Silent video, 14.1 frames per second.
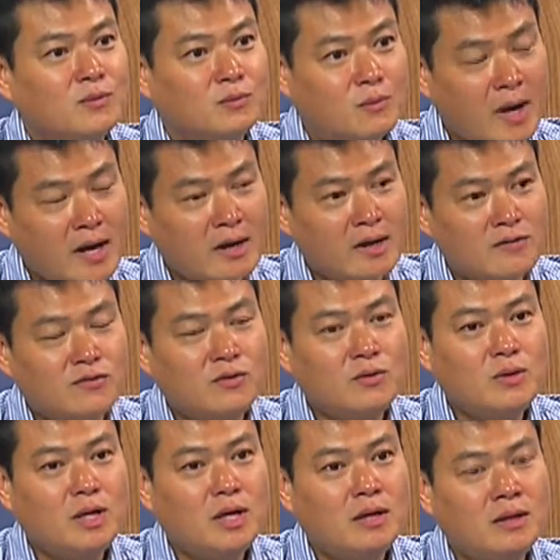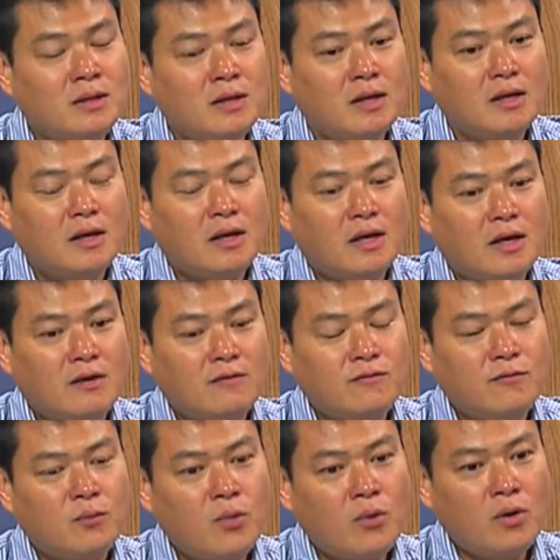Right. If
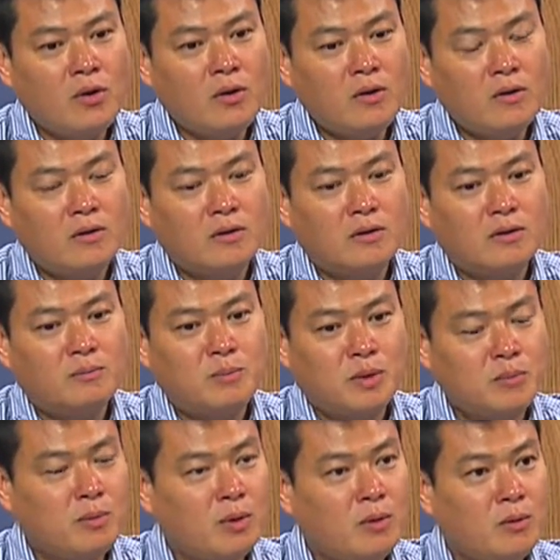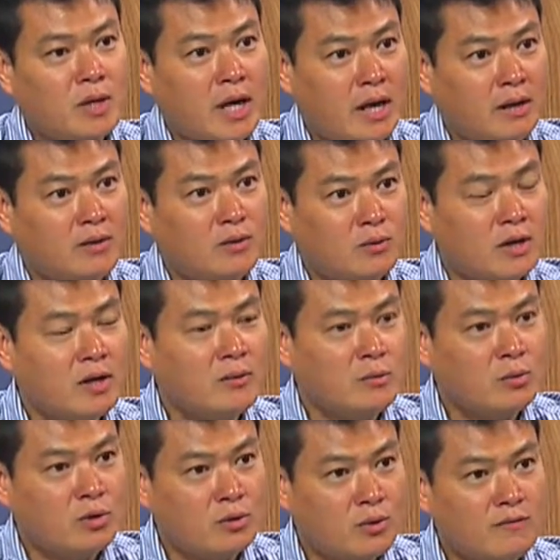more people can create
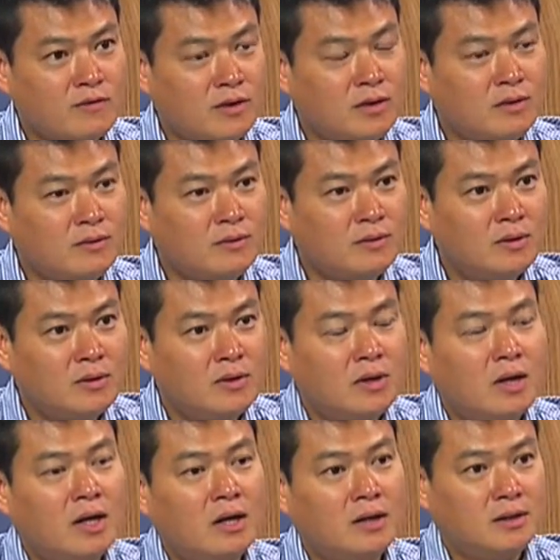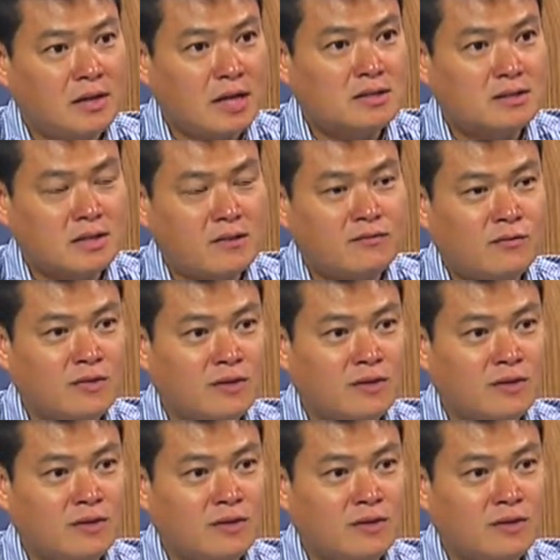more revenue, that's definitely